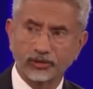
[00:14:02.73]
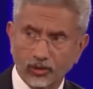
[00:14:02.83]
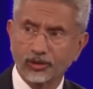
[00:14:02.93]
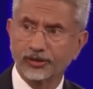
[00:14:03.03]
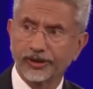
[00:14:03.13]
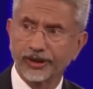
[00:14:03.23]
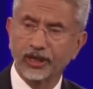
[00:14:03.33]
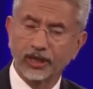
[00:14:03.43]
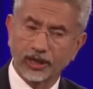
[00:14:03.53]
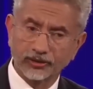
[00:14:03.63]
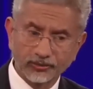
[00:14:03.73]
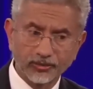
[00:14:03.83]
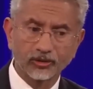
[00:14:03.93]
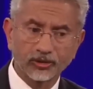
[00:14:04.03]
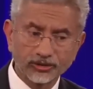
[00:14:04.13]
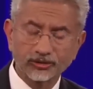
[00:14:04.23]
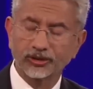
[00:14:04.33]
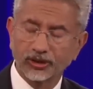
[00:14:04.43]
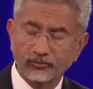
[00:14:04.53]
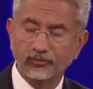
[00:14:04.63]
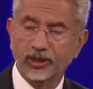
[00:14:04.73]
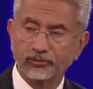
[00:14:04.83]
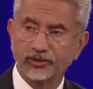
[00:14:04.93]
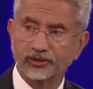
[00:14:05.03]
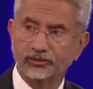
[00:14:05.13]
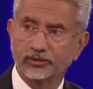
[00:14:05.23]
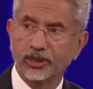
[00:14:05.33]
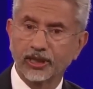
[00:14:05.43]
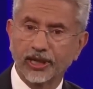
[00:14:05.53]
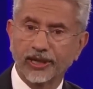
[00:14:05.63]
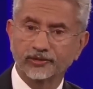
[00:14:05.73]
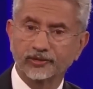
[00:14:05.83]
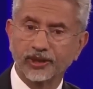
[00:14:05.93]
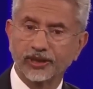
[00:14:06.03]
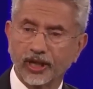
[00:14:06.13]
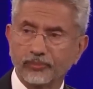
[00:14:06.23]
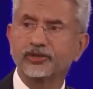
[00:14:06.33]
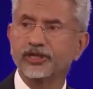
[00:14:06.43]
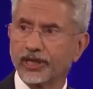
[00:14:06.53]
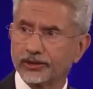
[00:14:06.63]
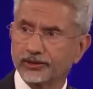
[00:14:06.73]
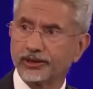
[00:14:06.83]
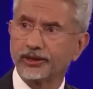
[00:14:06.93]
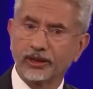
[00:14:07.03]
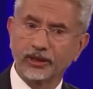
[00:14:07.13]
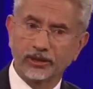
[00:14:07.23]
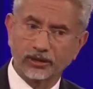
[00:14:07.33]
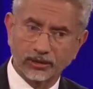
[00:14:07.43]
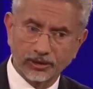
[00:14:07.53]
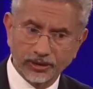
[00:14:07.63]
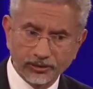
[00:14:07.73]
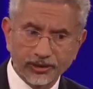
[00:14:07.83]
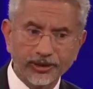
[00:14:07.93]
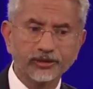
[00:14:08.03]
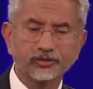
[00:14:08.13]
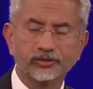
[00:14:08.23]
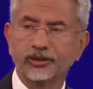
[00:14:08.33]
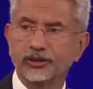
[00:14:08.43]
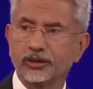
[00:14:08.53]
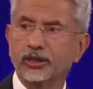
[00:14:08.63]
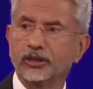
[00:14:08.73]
the contrary, I think because it's a tough one, we should actually up the ante, increase the